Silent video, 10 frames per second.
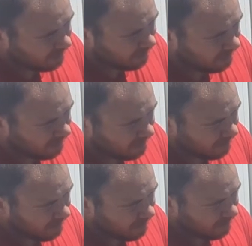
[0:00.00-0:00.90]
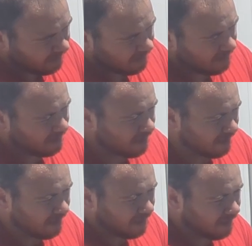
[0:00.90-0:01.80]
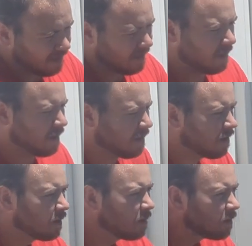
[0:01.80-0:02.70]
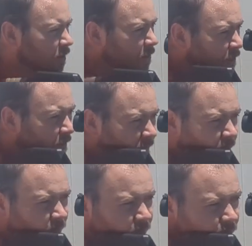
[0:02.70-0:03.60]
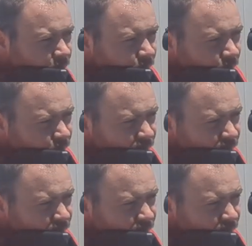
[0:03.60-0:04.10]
So I did obviously fill this up from 0. It ships with an empty